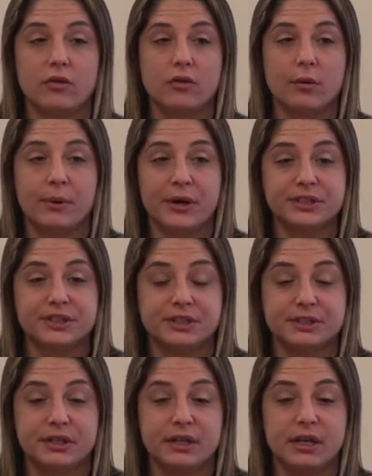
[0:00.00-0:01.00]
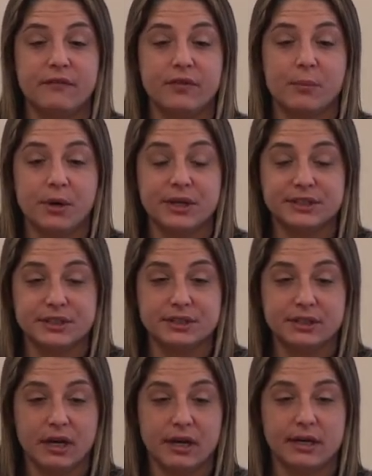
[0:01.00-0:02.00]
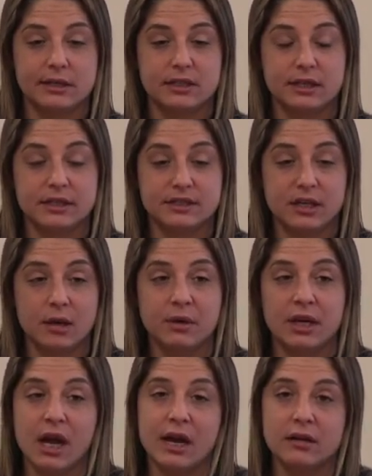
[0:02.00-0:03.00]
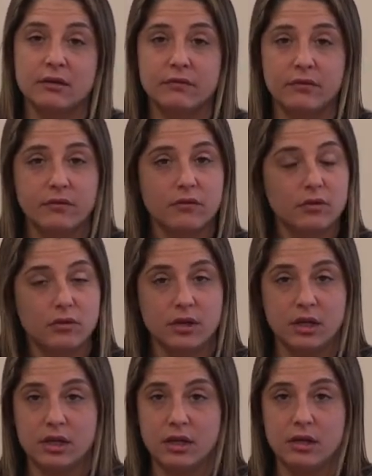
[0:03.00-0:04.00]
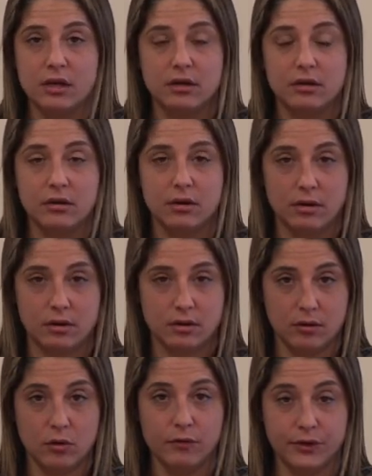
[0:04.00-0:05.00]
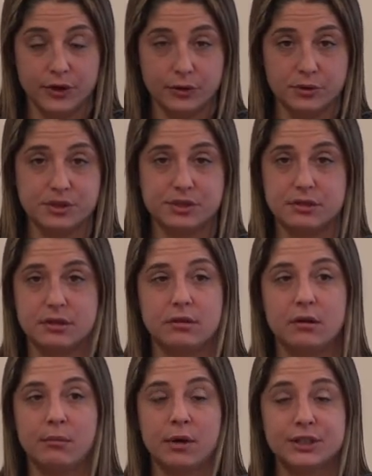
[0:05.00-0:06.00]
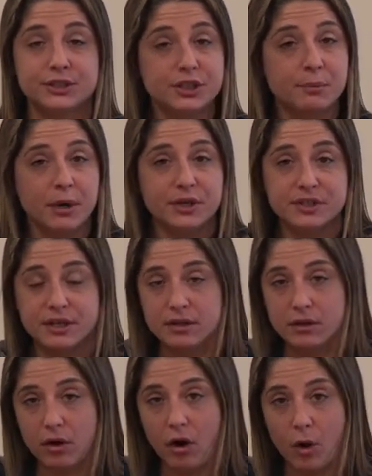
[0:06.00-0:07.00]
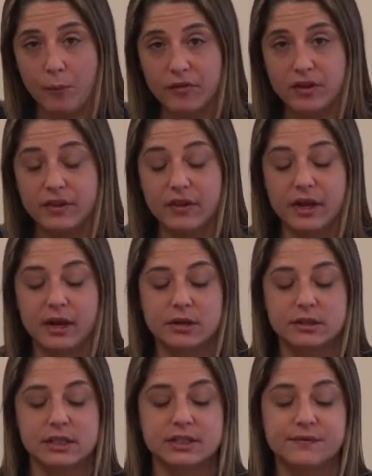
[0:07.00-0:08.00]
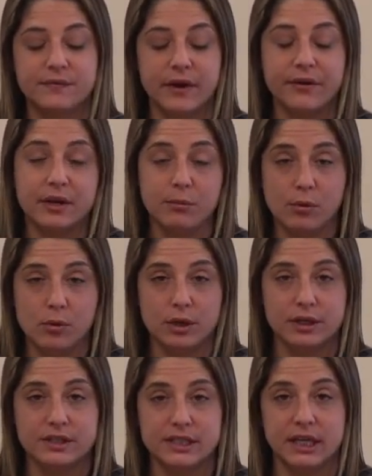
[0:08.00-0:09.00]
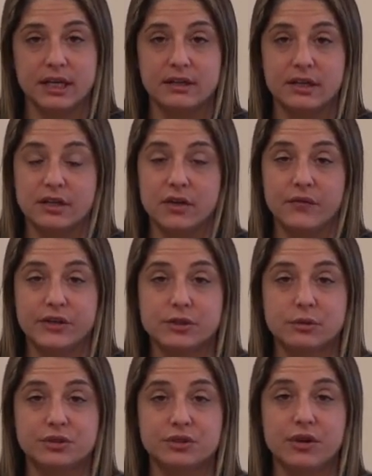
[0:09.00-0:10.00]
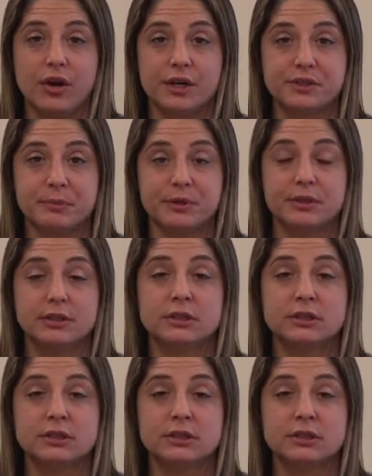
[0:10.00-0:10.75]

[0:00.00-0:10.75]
if the person is coming out of the overdose, emergency personnel are hopefully there, it's very important to get the individual to the hospital.